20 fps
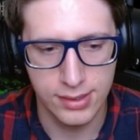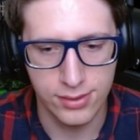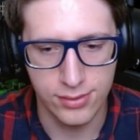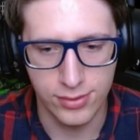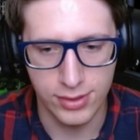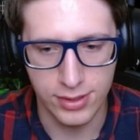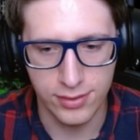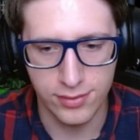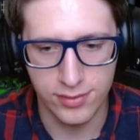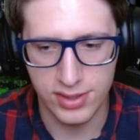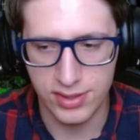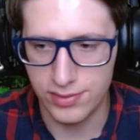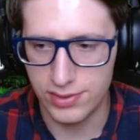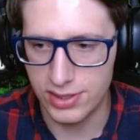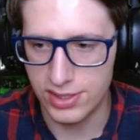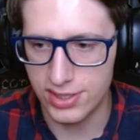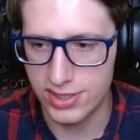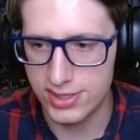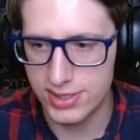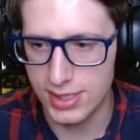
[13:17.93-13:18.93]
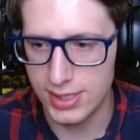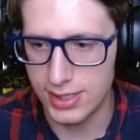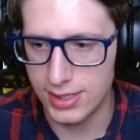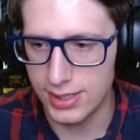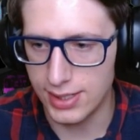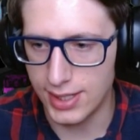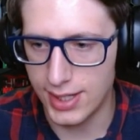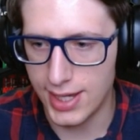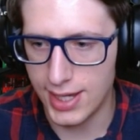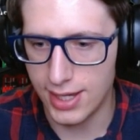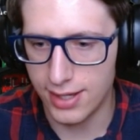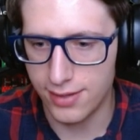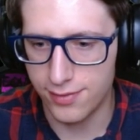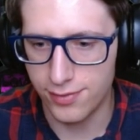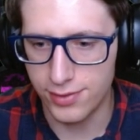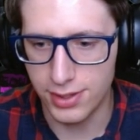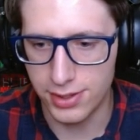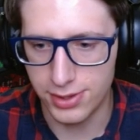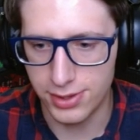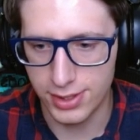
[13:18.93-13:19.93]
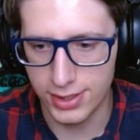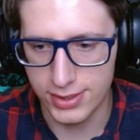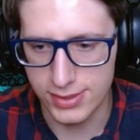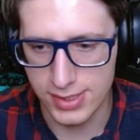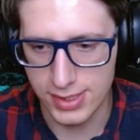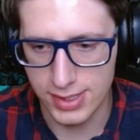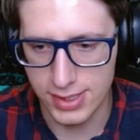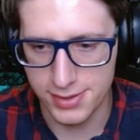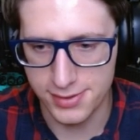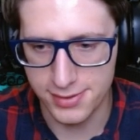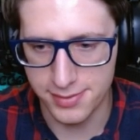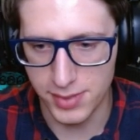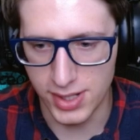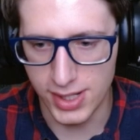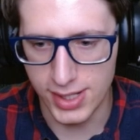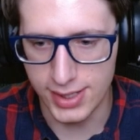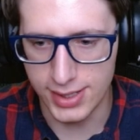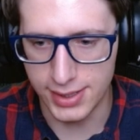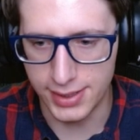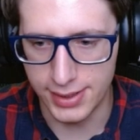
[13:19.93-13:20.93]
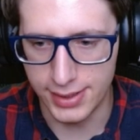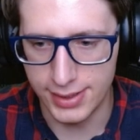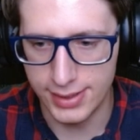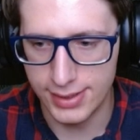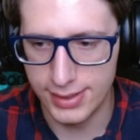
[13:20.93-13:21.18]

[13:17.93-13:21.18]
We haven't even looked at half of the things in this mod.